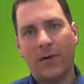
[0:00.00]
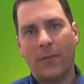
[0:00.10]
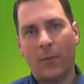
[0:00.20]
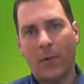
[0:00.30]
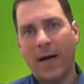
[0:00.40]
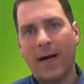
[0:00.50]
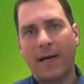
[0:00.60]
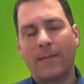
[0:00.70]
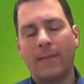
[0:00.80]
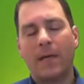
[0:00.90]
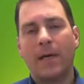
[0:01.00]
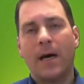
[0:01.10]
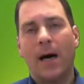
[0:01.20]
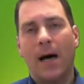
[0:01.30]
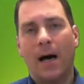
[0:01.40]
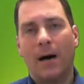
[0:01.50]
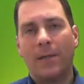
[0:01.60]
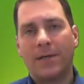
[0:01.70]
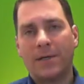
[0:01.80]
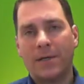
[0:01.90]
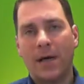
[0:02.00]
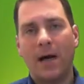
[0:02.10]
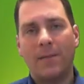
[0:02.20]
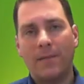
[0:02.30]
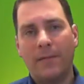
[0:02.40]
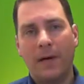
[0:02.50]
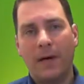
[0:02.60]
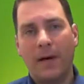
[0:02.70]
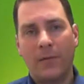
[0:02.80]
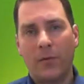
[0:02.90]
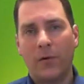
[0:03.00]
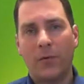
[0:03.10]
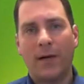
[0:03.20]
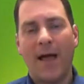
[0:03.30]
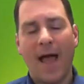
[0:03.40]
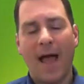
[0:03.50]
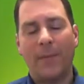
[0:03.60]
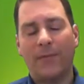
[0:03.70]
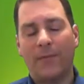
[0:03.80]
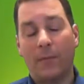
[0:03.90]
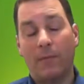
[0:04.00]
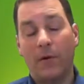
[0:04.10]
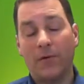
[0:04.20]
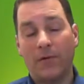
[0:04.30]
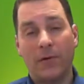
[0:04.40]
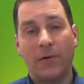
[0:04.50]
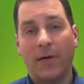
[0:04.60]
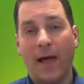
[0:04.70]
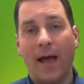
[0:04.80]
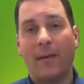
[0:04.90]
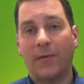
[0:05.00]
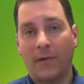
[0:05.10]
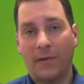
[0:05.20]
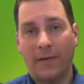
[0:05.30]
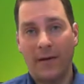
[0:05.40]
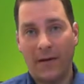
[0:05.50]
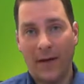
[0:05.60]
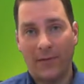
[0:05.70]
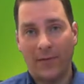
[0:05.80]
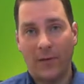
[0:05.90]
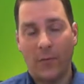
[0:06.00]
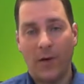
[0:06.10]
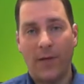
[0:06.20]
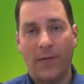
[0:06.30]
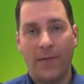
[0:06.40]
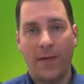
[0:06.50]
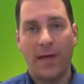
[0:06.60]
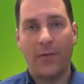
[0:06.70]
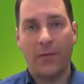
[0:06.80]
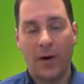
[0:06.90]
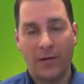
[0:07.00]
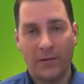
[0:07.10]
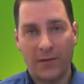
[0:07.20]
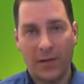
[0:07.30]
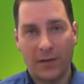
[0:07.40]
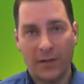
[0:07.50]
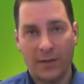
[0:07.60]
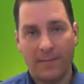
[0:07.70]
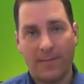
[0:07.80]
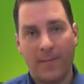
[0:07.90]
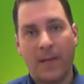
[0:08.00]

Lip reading: as I'm grading, some of you are doing most of you are doing absolutely fantastic with the threaded discussions.